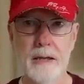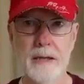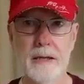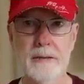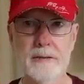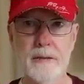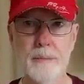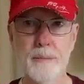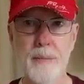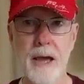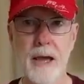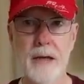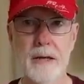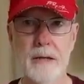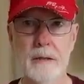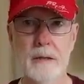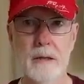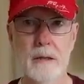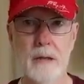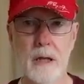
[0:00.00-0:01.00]
It's a
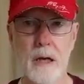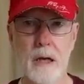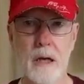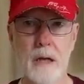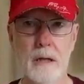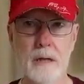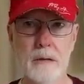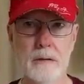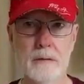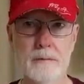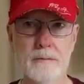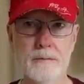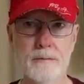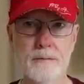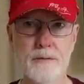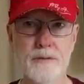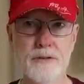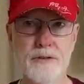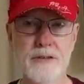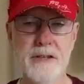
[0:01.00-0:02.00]
battle of
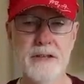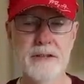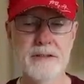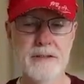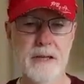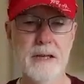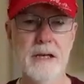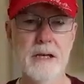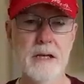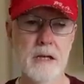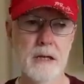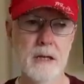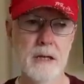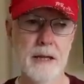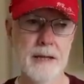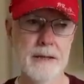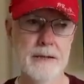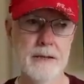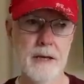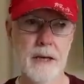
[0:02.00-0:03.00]
detail
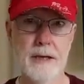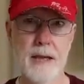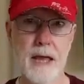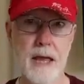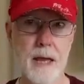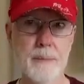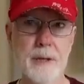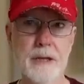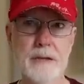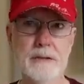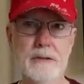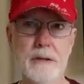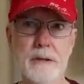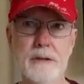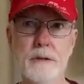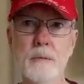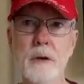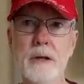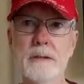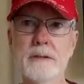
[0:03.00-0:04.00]
and dynamics on
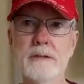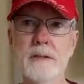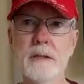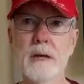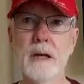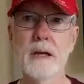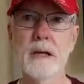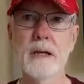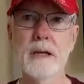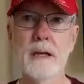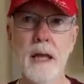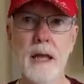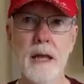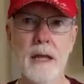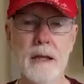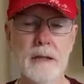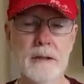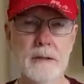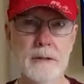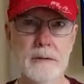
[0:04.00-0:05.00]
the one side
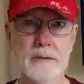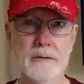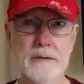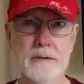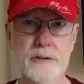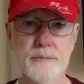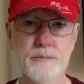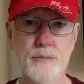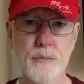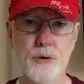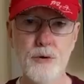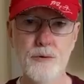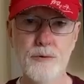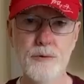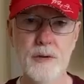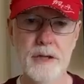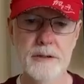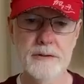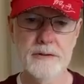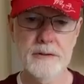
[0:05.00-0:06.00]
and
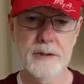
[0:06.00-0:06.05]
smoothness